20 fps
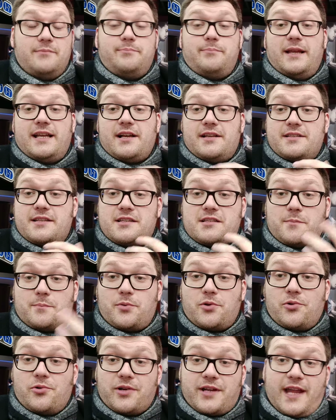because it's a
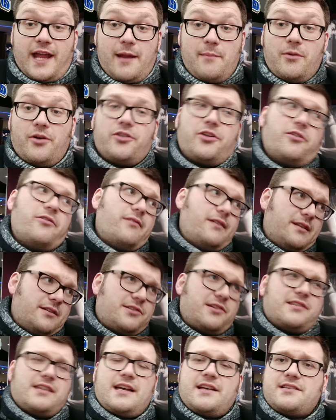board game, although in
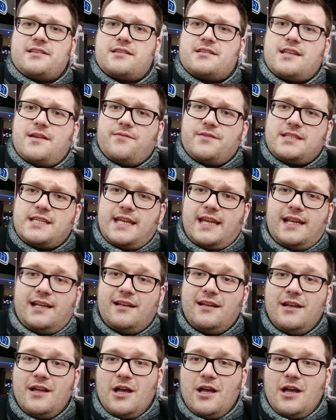2017